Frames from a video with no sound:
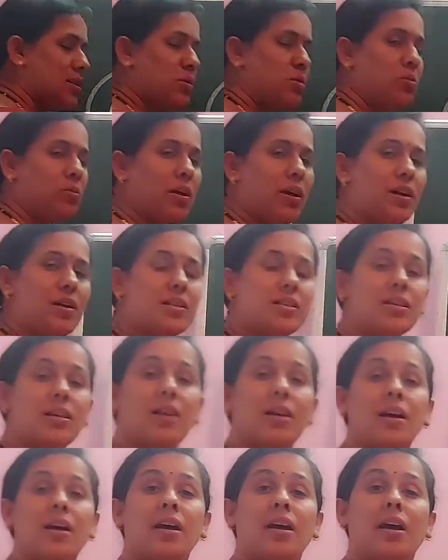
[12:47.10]
is known as
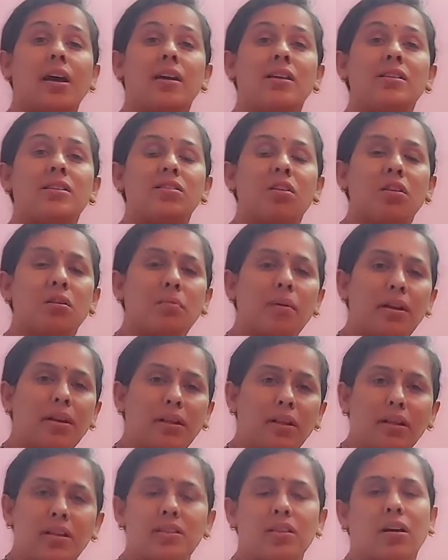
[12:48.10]
s
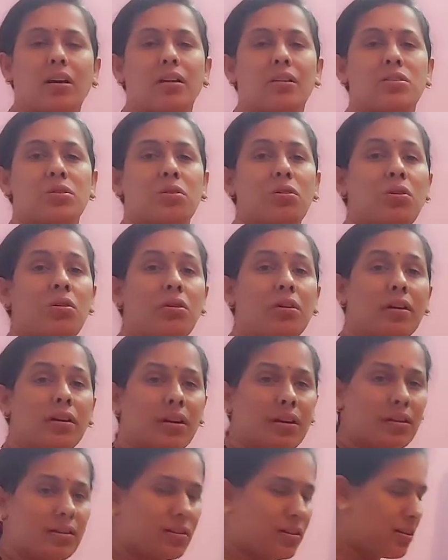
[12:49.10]
orbital, is also
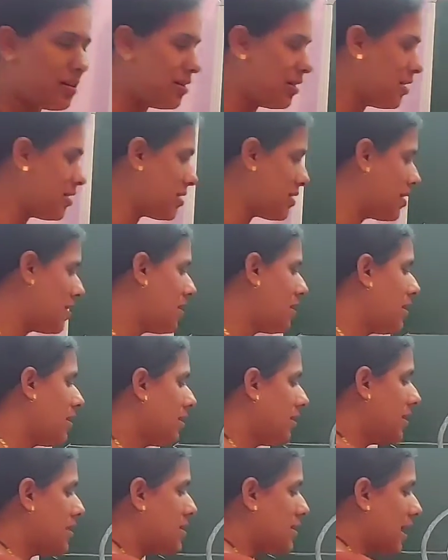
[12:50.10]
increases.
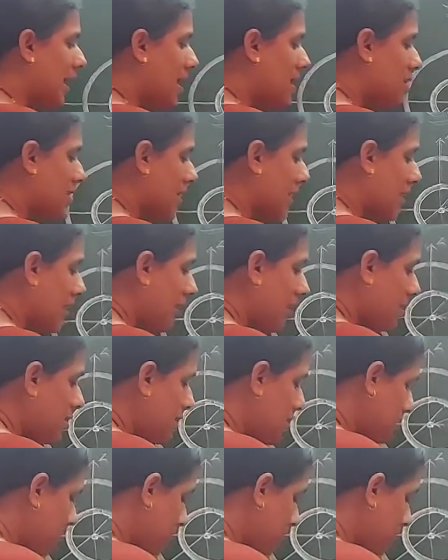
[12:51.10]
That is, as N is